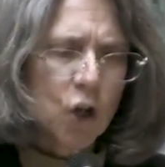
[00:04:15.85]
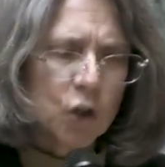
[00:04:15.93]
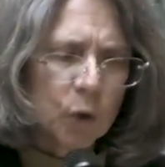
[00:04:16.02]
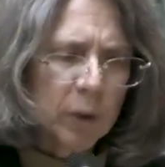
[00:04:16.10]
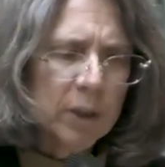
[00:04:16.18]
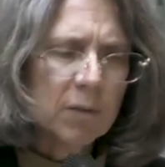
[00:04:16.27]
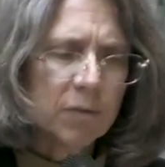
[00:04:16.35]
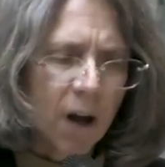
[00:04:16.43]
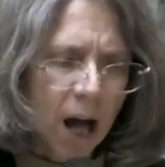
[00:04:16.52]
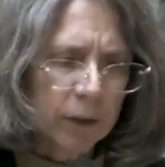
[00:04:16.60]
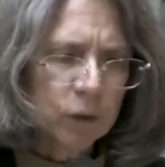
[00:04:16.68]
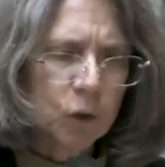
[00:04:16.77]
during the
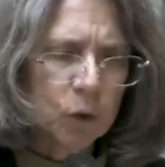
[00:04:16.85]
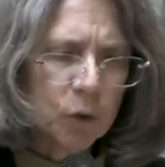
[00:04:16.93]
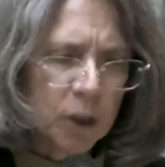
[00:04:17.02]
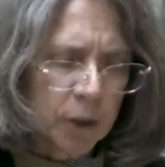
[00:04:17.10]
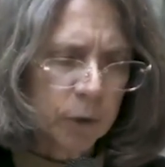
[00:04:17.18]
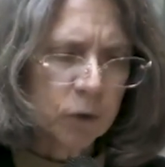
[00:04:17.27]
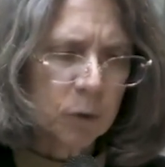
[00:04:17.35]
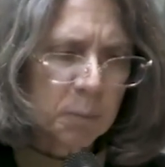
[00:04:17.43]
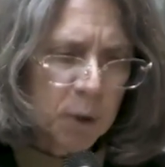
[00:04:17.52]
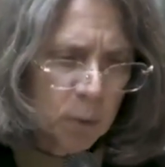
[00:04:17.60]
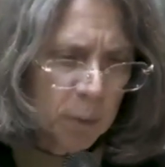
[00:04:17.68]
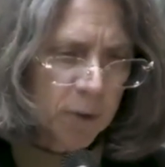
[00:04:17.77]
volatile years of
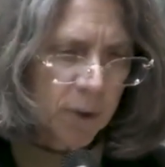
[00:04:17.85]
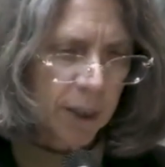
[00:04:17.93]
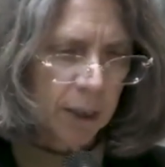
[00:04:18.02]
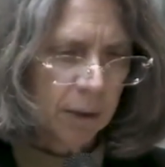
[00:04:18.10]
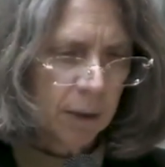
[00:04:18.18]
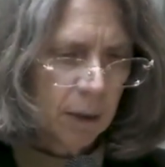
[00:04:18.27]
puberty.